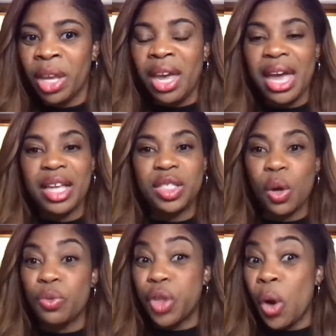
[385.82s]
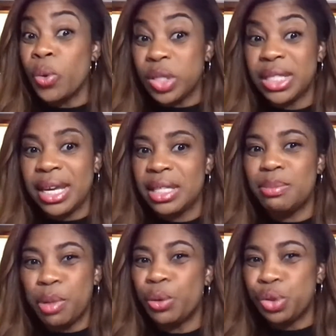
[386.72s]
And so those things
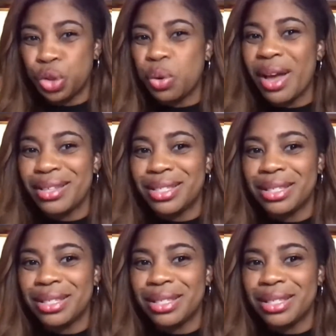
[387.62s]
build trust.